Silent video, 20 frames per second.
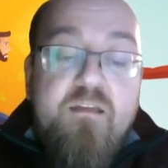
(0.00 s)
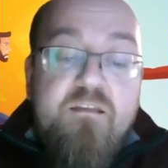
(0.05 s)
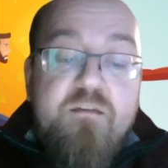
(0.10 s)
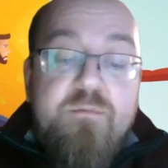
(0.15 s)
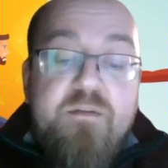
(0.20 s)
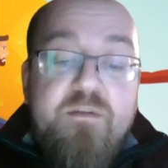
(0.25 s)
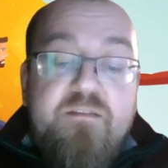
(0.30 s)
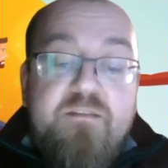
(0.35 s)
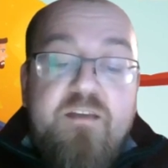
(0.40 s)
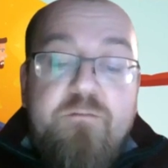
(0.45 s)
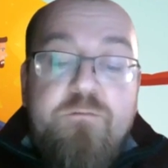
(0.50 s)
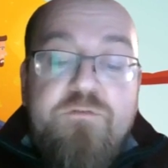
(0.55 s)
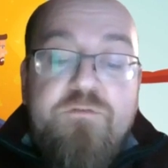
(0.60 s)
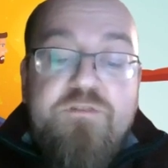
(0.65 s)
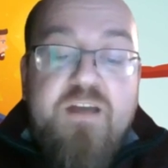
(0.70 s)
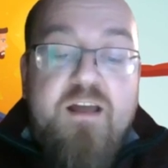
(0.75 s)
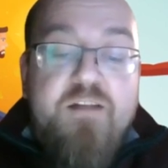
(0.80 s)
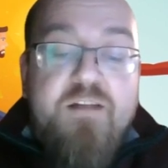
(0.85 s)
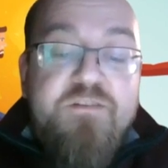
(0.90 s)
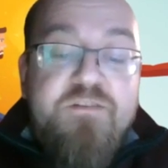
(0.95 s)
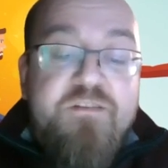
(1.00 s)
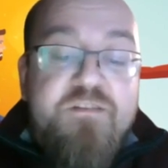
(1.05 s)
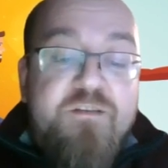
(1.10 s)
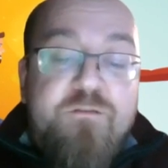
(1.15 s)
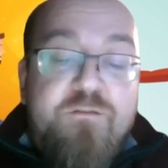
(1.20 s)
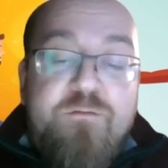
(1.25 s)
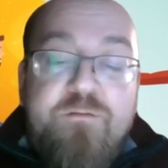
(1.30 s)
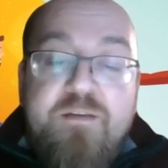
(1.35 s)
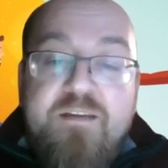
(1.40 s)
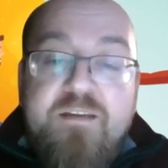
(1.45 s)
There have been several challenges
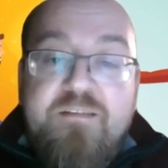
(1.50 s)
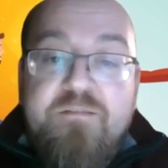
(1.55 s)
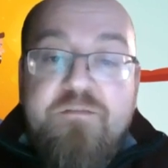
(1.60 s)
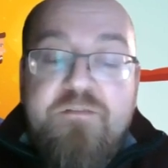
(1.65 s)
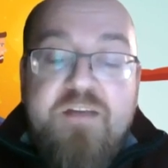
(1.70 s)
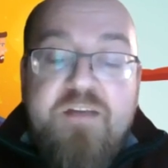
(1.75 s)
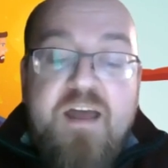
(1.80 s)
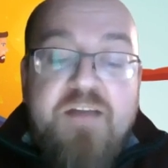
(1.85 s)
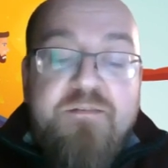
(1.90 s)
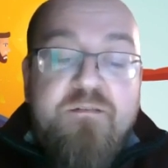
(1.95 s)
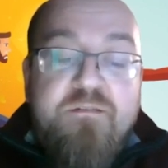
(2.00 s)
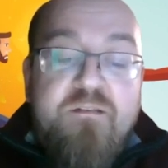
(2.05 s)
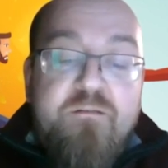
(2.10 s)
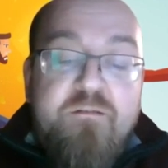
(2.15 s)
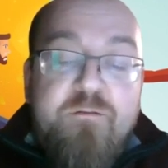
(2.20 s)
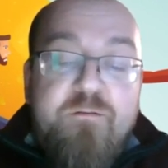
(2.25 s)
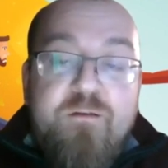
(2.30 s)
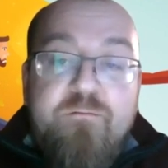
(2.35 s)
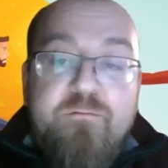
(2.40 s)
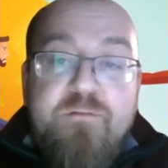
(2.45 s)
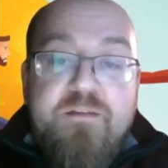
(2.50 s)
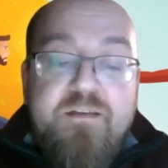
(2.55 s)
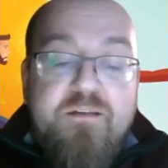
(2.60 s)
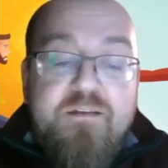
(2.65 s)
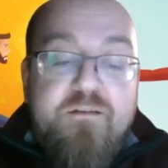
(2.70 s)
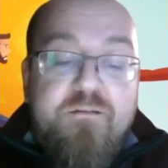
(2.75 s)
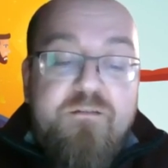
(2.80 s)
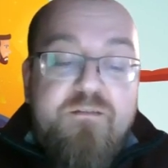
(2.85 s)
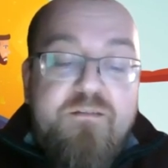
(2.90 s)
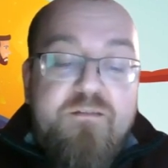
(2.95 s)
and critiques of attachment theory over the
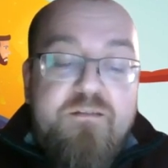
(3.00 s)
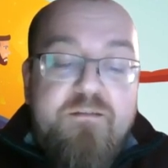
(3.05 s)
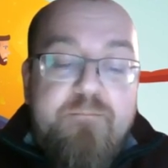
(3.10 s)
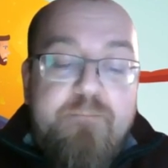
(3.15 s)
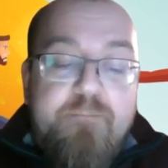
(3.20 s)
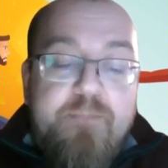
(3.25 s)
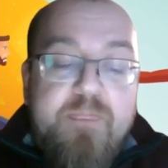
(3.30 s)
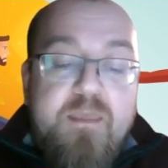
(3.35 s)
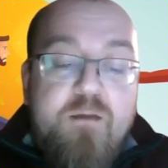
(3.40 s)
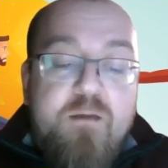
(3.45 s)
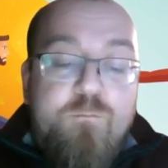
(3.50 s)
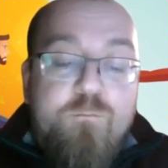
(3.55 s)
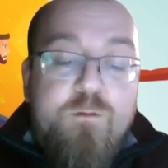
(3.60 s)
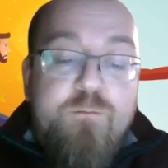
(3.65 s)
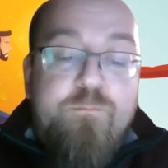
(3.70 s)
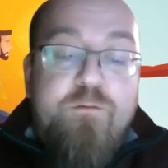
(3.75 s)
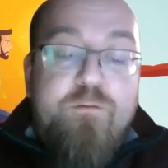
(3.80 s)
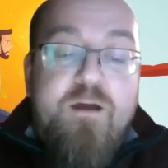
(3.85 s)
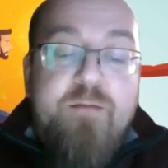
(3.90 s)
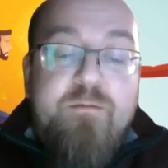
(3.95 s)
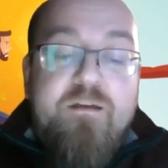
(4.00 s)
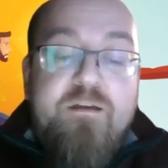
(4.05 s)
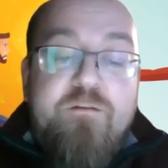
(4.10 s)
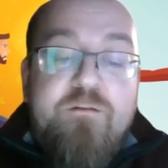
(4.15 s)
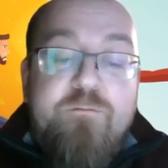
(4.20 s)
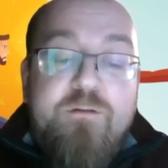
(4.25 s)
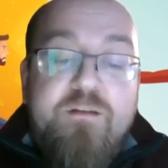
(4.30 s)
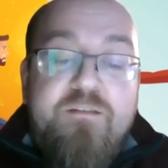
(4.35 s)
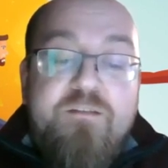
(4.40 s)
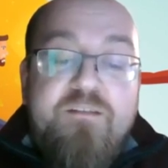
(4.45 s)
years. One primary
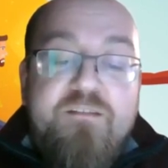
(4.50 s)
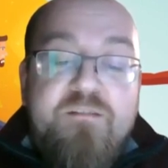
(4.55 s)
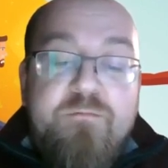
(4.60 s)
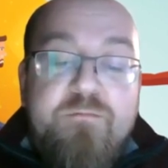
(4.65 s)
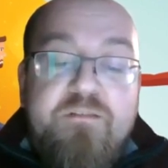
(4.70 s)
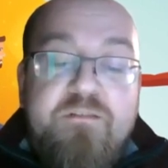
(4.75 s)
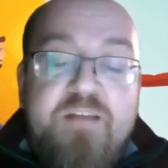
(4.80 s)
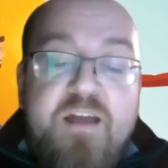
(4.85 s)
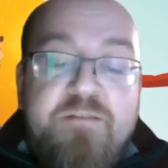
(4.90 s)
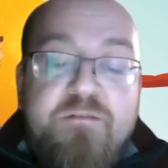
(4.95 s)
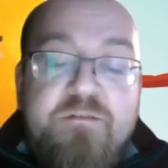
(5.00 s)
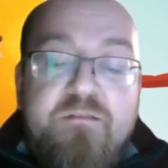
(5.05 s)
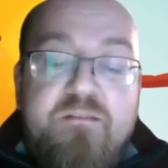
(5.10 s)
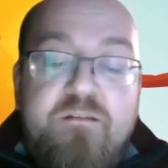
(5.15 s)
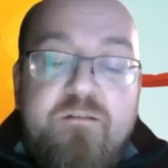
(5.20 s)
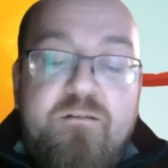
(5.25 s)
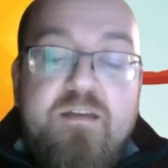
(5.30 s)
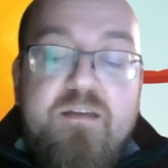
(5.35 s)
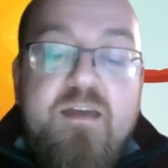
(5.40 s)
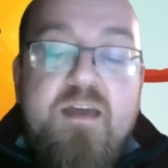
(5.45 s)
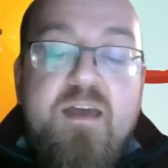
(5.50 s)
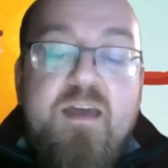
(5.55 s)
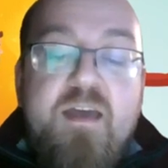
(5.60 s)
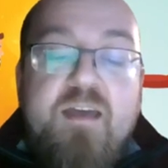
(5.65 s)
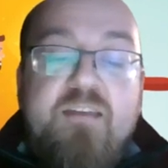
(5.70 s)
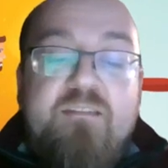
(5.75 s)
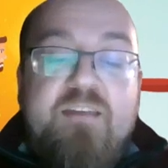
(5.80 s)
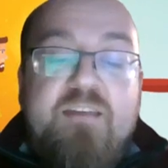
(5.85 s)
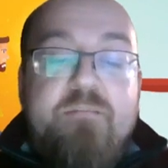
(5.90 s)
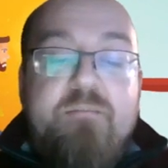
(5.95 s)
criticism of attachment theory
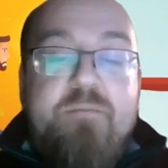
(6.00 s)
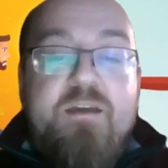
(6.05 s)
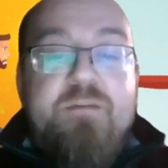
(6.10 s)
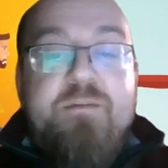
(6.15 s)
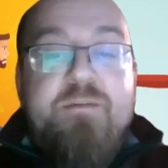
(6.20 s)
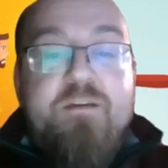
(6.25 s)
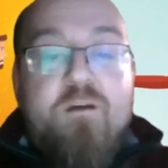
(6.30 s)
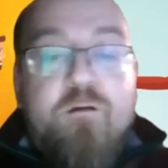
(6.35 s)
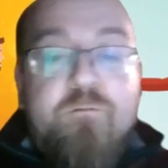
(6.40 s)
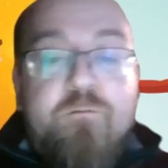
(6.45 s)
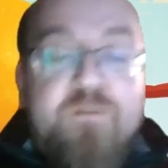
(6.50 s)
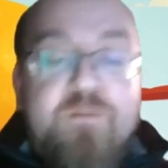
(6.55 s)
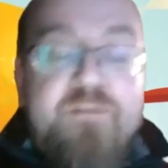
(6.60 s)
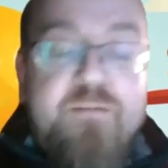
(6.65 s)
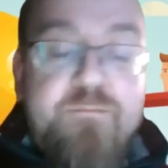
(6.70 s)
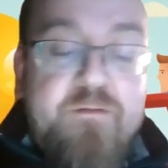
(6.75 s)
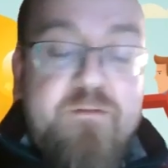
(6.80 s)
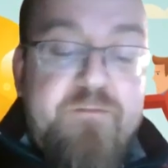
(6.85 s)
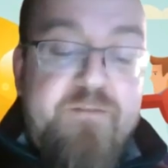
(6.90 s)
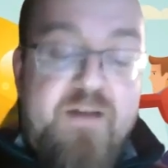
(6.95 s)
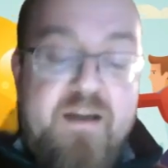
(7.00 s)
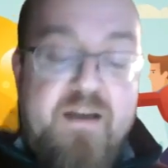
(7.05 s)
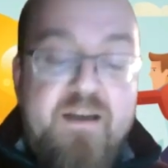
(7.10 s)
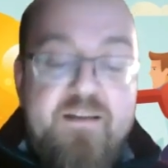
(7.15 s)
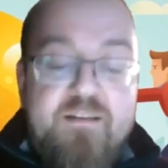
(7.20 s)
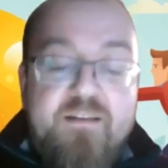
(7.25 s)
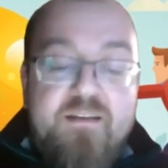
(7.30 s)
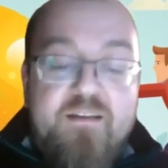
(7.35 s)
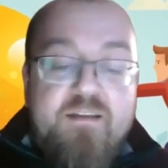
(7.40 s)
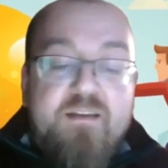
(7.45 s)
is that it may be
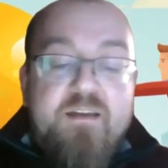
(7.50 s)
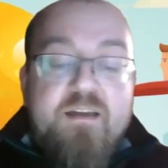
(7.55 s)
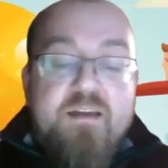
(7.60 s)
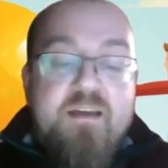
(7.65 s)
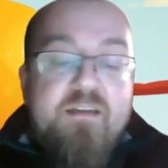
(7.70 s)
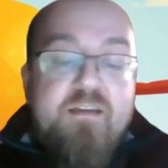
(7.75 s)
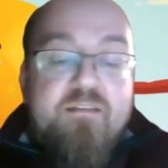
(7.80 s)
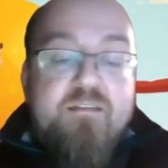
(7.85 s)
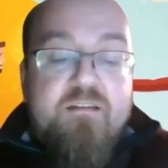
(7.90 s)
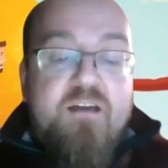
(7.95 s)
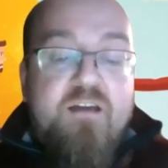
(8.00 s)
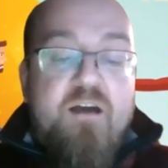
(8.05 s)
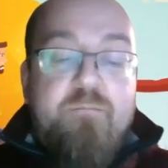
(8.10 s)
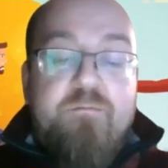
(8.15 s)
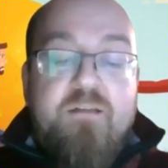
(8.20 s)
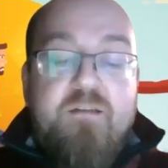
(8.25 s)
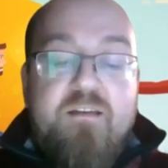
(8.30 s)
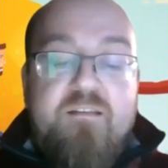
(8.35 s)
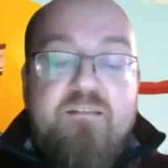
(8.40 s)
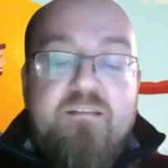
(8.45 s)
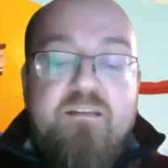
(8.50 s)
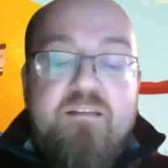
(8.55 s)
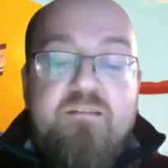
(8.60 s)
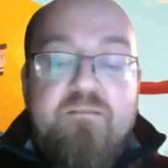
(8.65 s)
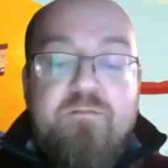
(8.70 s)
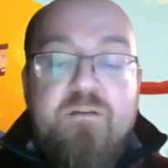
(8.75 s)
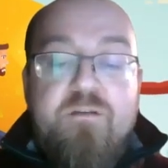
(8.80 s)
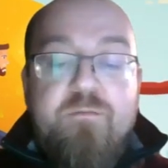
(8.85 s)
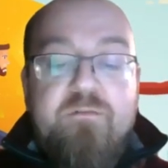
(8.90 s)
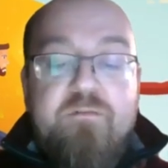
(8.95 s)
oversimplified, the complexities
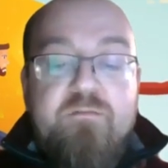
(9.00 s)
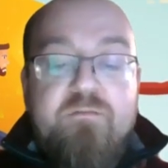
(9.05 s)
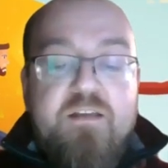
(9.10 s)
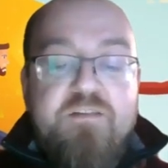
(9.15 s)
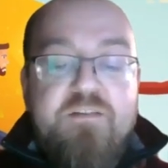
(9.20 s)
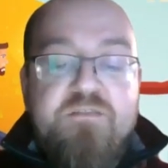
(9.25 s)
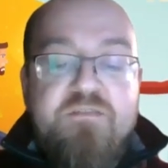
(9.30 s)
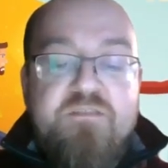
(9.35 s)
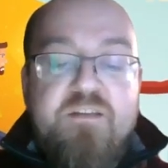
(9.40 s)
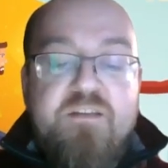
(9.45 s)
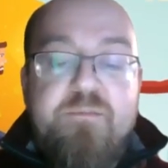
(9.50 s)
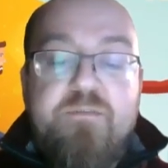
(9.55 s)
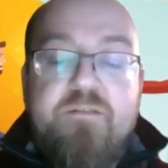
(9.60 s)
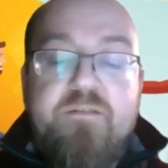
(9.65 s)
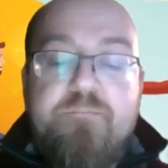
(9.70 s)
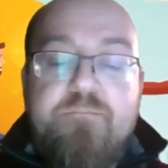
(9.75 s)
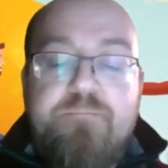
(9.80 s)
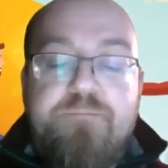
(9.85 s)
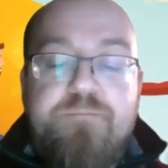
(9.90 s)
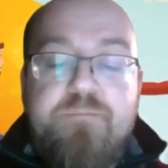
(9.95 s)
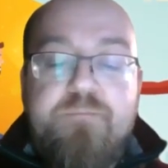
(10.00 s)
of human relationships.